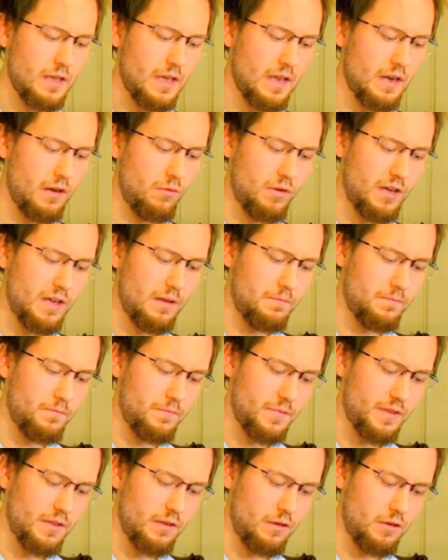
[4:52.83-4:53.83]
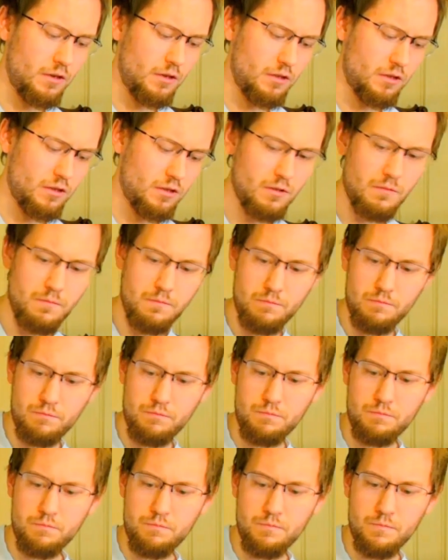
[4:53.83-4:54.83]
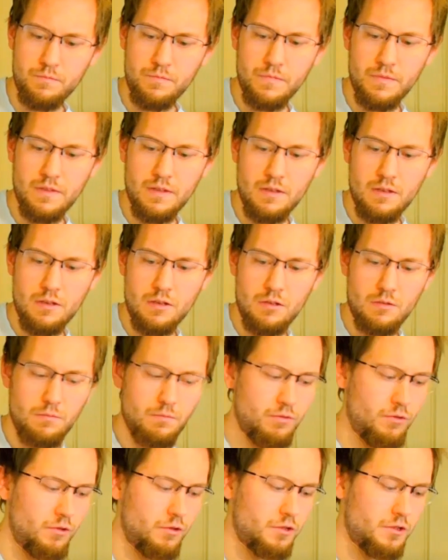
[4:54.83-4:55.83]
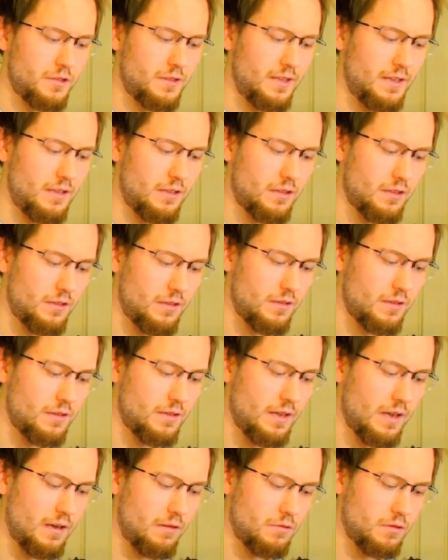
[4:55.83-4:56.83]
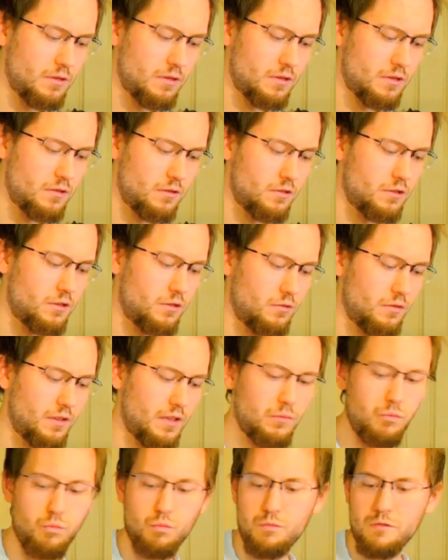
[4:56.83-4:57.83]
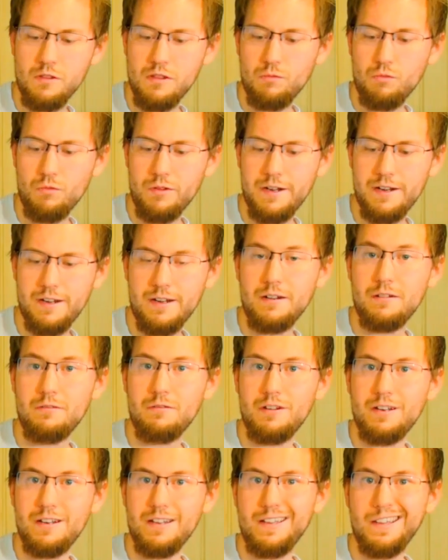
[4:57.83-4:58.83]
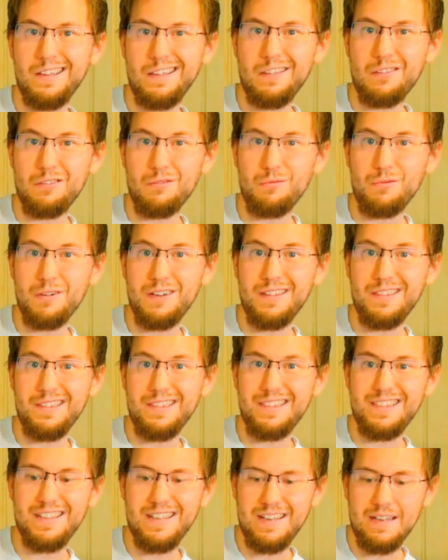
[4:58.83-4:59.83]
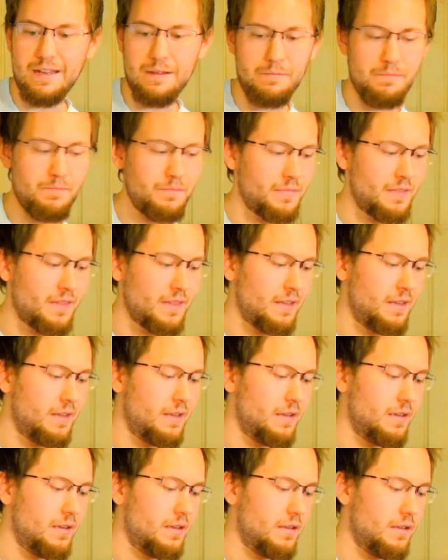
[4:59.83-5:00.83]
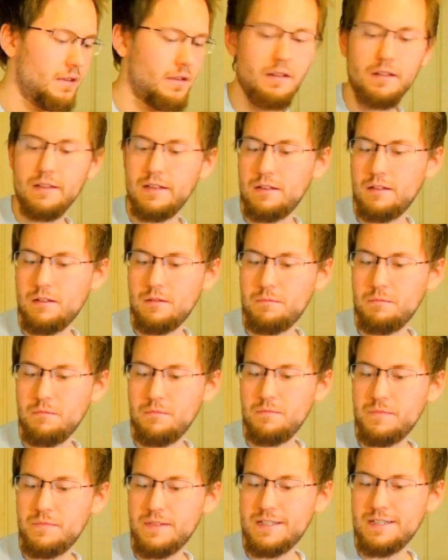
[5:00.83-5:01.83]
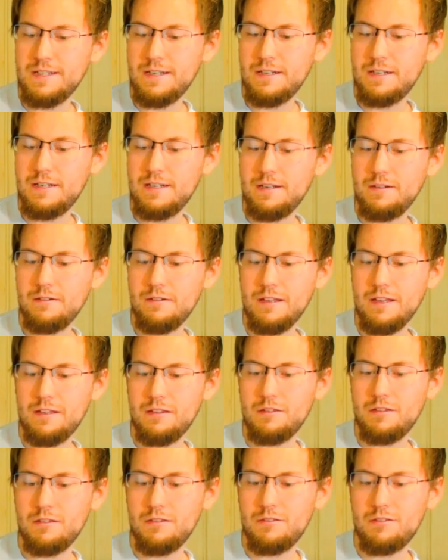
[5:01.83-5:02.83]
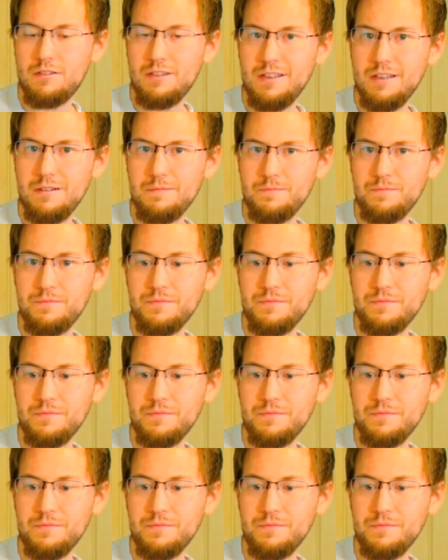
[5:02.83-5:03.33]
Anyway, you just push this down so that the 100 is with the little dot here, as you can see.